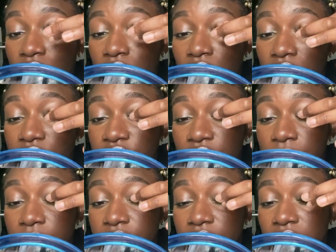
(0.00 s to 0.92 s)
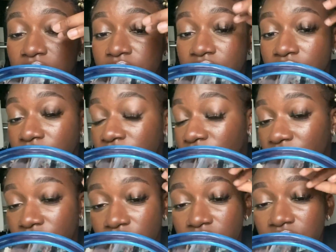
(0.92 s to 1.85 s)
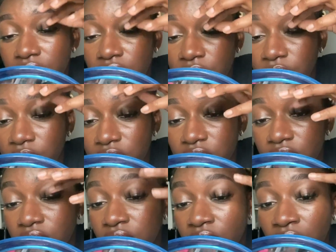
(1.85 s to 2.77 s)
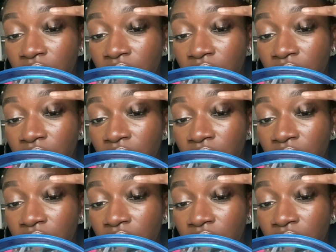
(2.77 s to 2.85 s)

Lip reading: and traumatizing, so I just didn't watch it.